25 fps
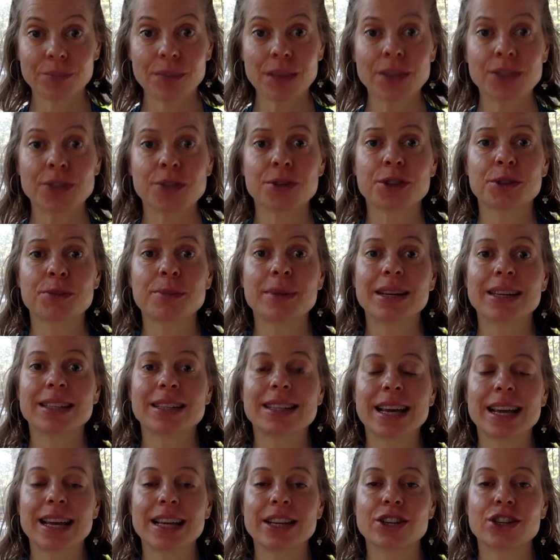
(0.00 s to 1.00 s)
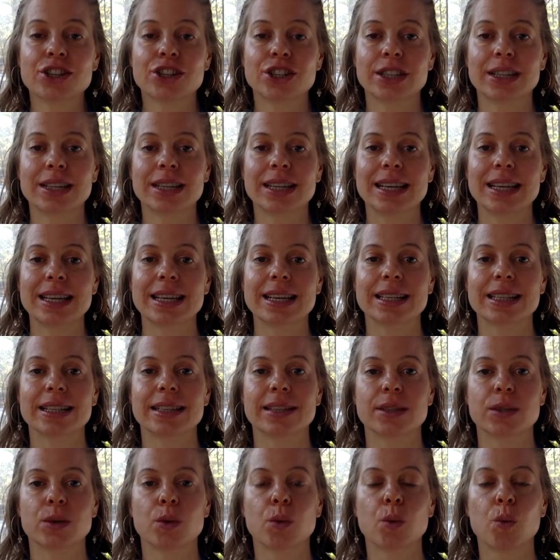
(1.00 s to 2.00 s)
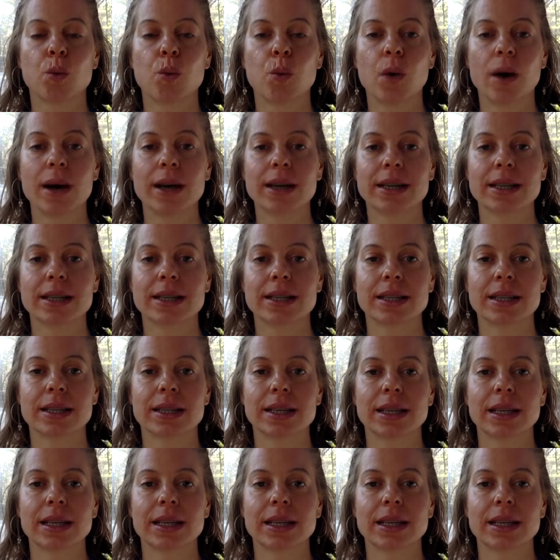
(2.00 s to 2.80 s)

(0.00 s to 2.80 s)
So this meditation is what